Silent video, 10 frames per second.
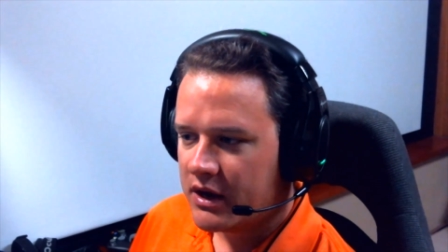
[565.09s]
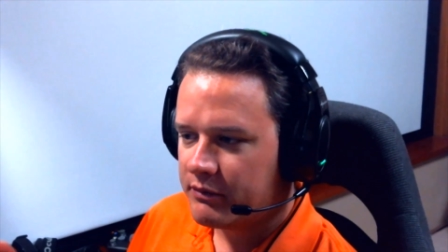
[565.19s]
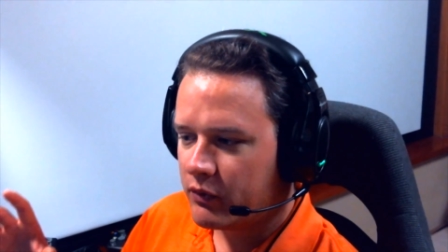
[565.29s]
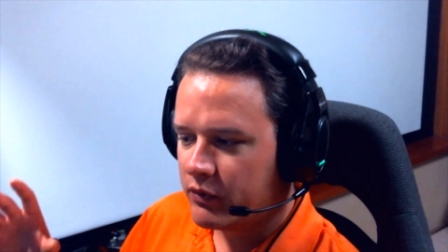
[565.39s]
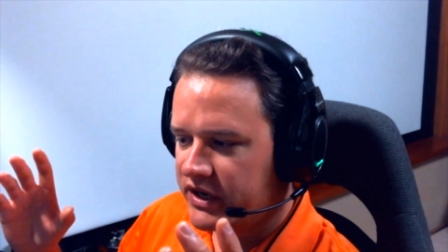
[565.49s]

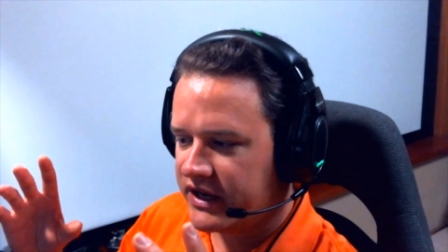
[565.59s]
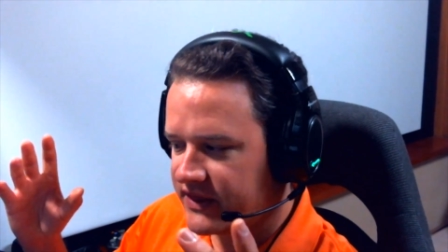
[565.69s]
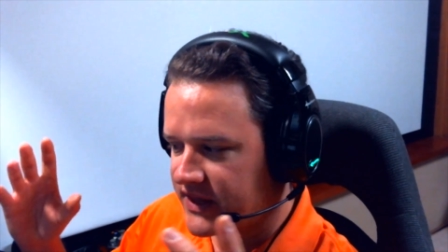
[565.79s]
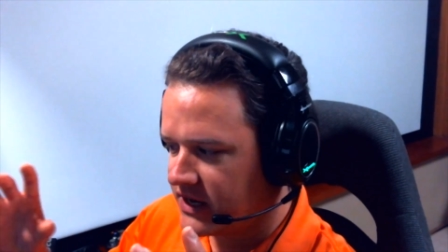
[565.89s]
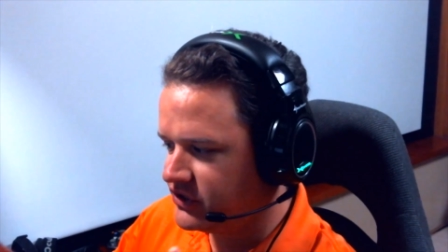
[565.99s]
But when you get
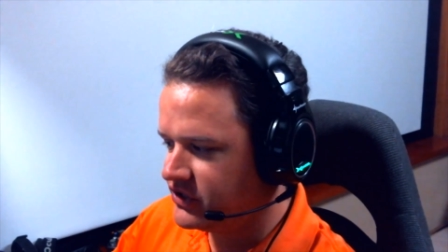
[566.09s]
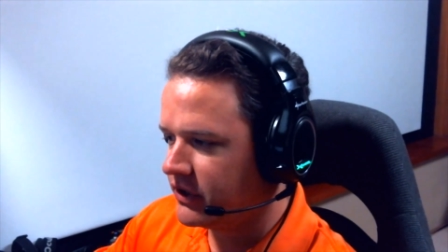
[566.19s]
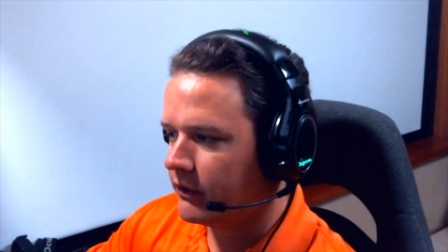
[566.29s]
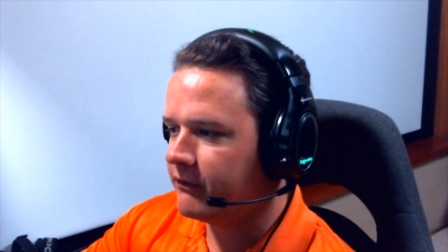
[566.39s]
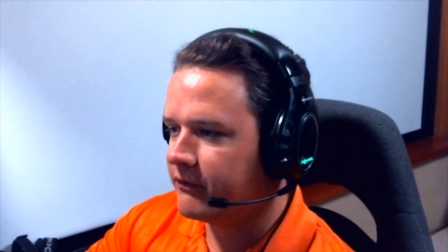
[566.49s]
that
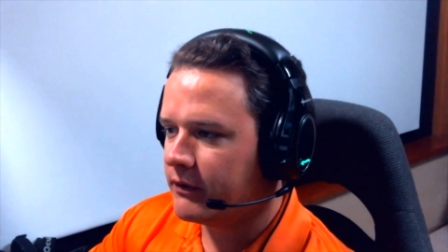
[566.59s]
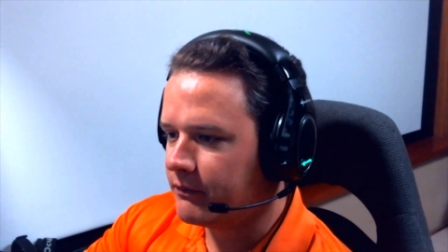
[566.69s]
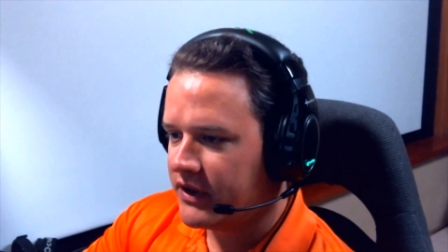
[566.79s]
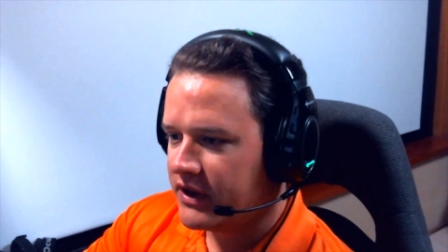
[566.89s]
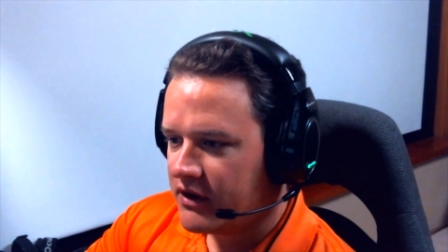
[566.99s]
jiggle from
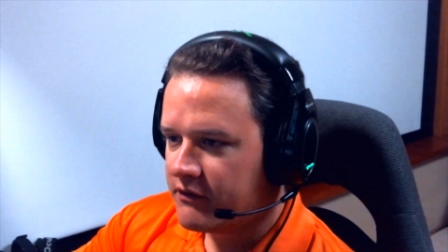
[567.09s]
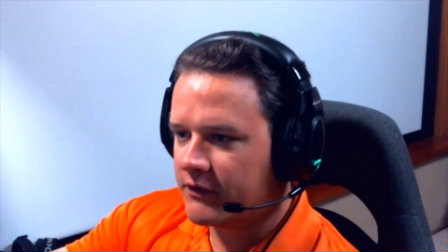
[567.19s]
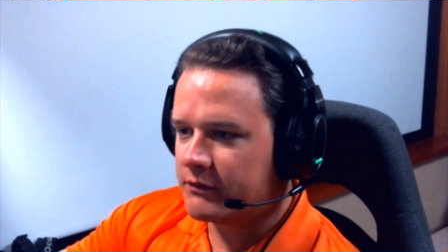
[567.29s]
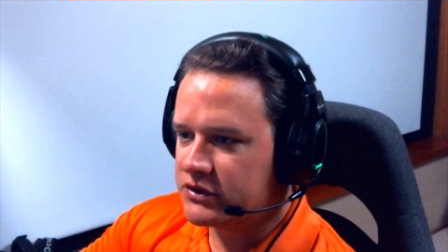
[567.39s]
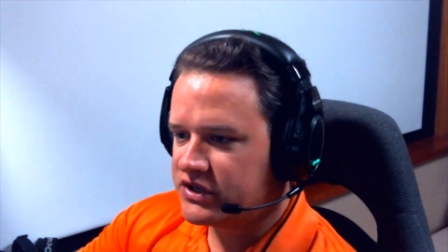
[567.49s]

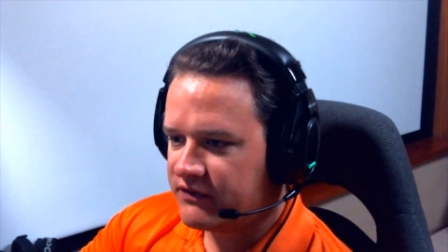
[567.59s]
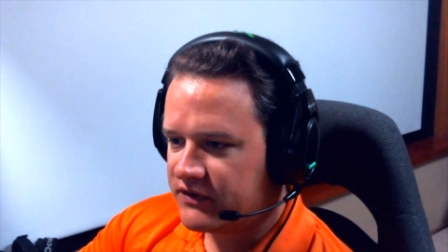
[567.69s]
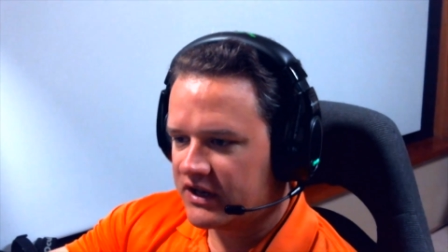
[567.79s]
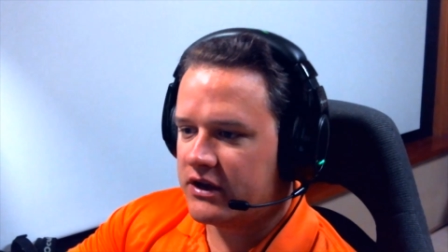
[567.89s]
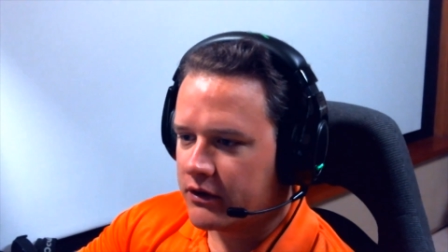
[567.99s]

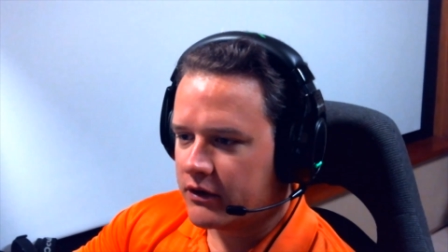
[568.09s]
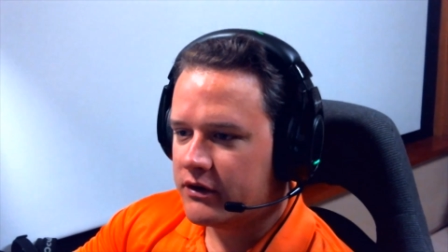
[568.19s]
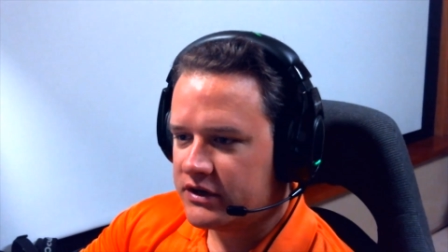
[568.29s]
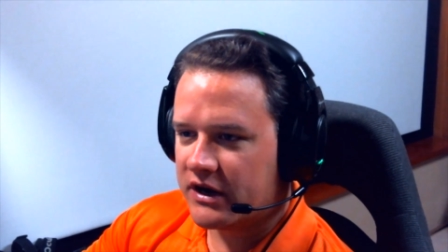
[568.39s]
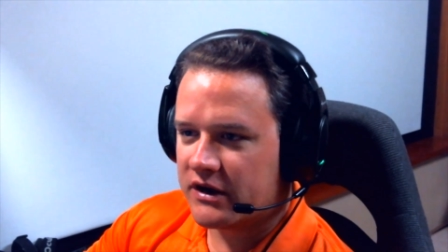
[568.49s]
shifting your
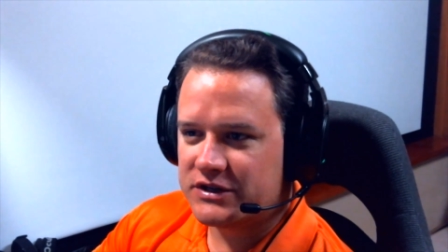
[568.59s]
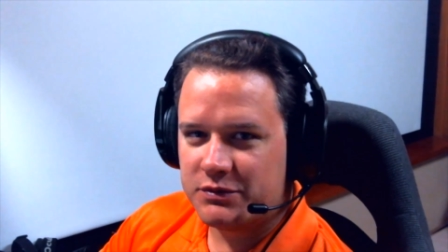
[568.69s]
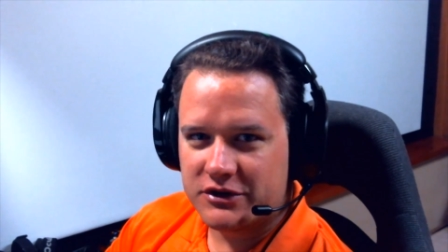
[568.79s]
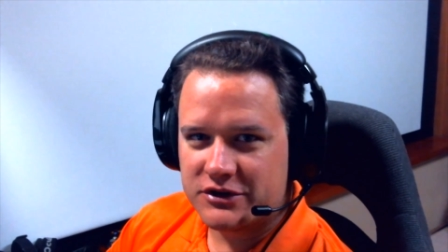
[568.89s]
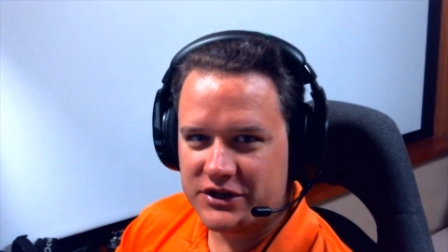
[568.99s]
Direct
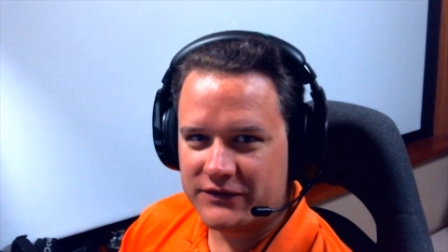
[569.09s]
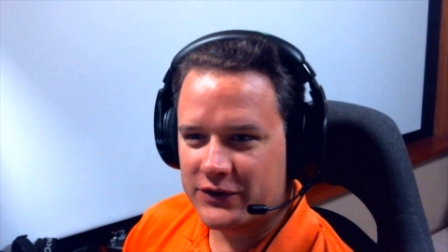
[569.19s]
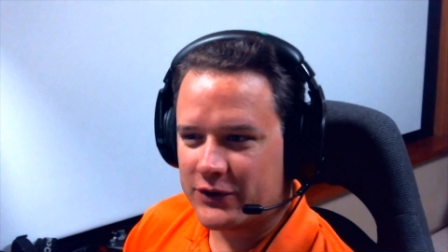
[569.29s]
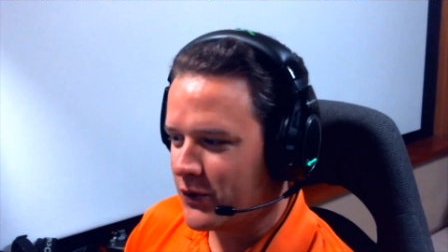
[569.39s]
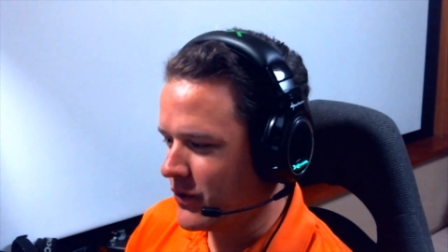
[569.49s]
Spear
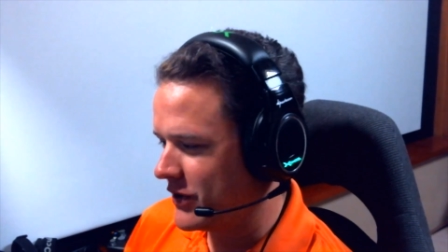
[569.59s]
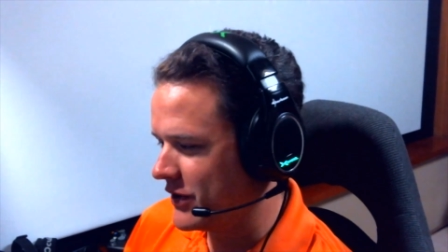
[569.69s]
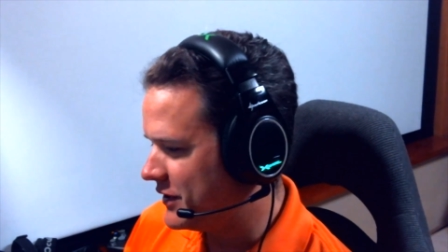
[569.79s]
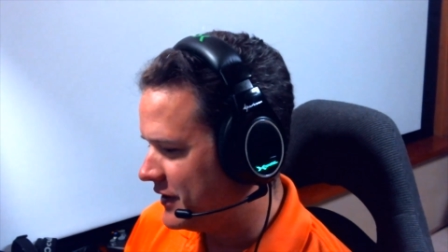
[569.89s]
shifter, or